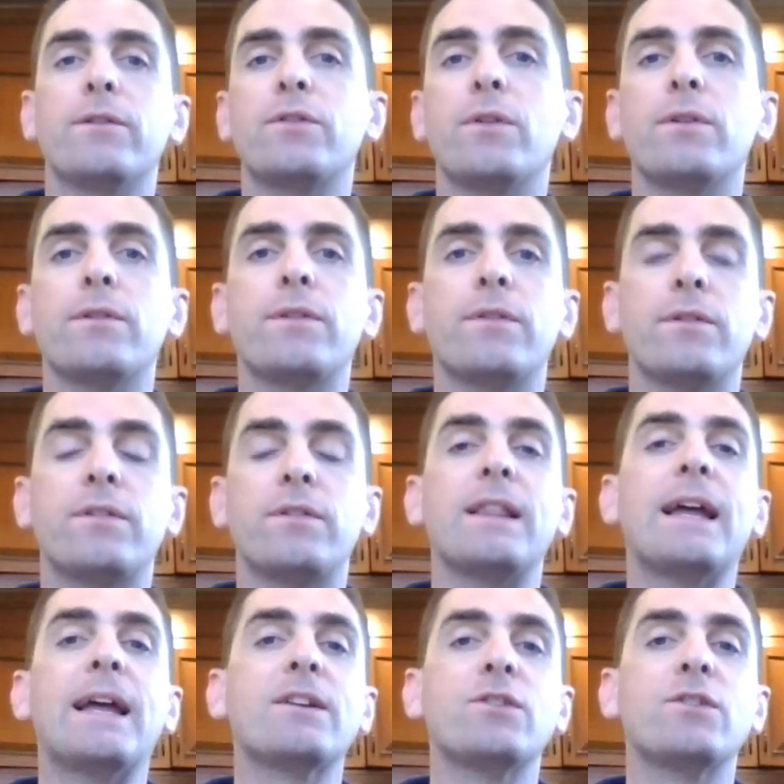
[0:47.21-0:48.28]
So there's
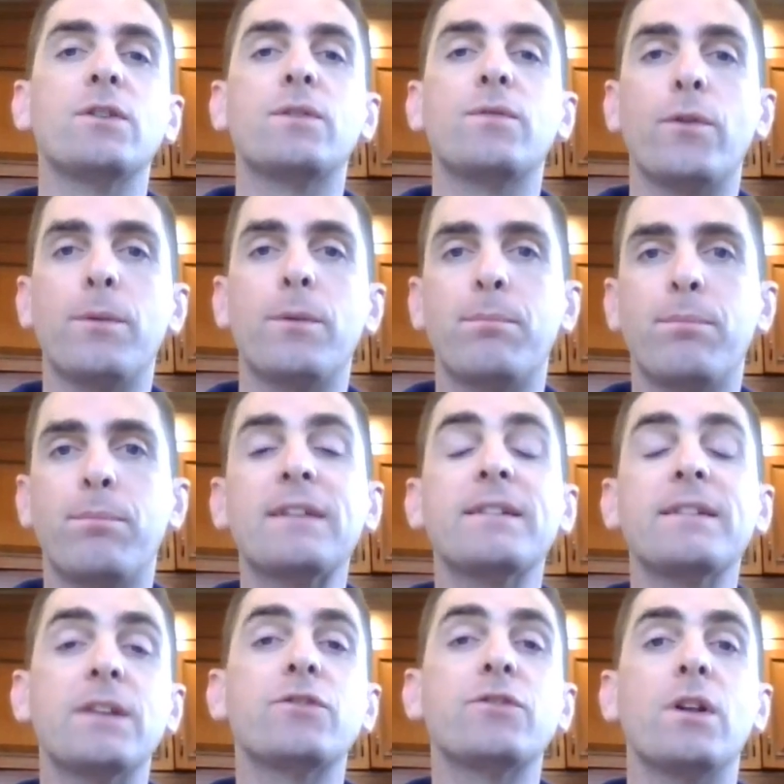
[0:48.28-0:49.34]
elections for the
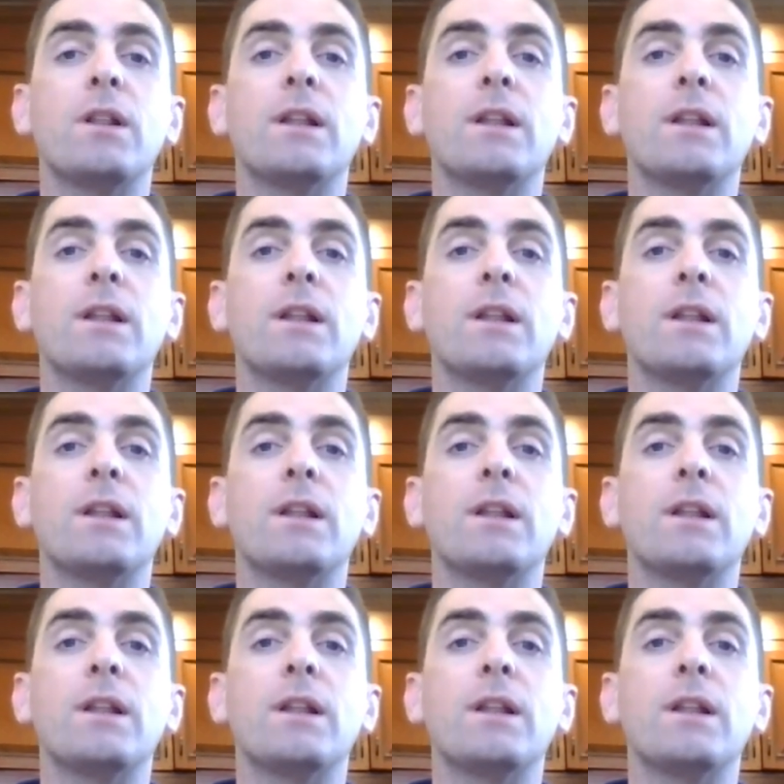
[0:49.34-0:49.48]
presidential